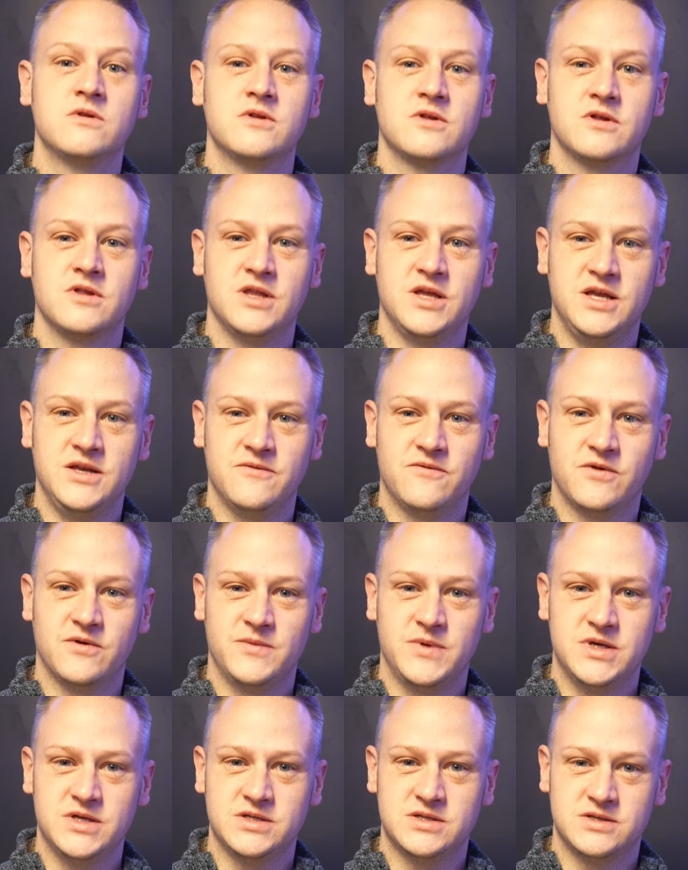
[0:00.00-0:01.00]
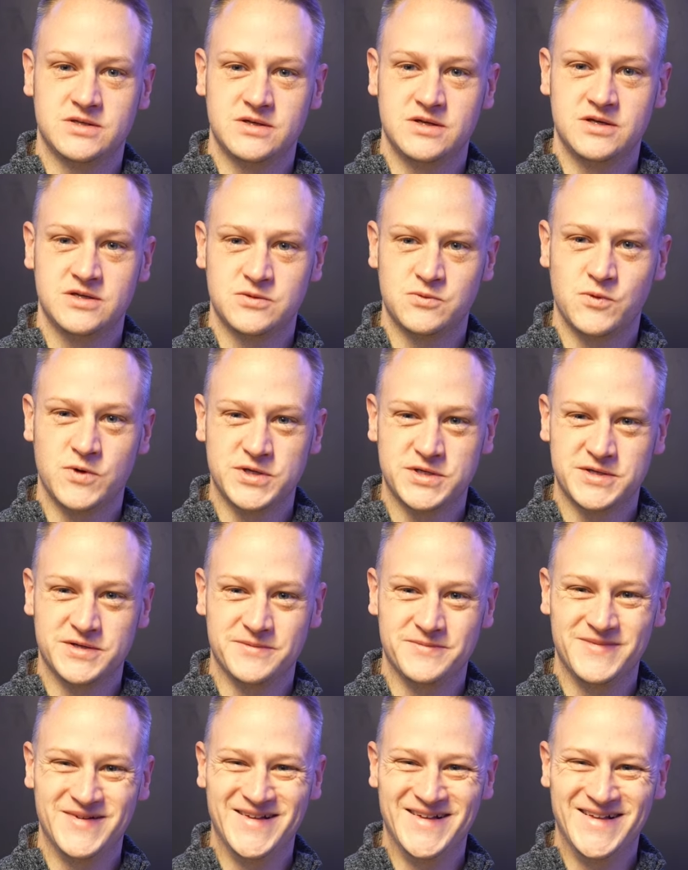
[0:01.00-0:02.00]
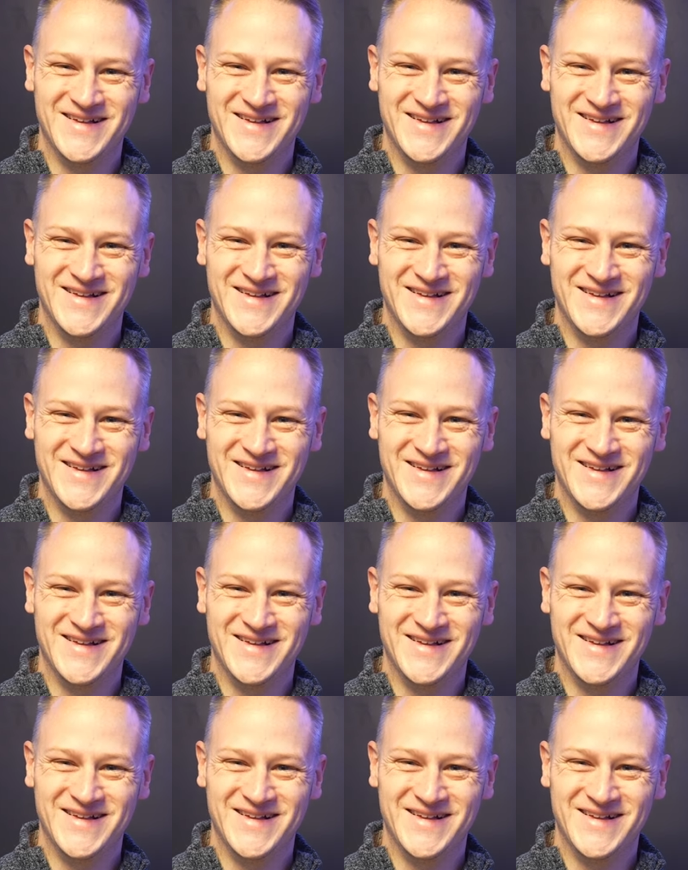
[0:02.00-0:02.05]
glean from his, his wisdom.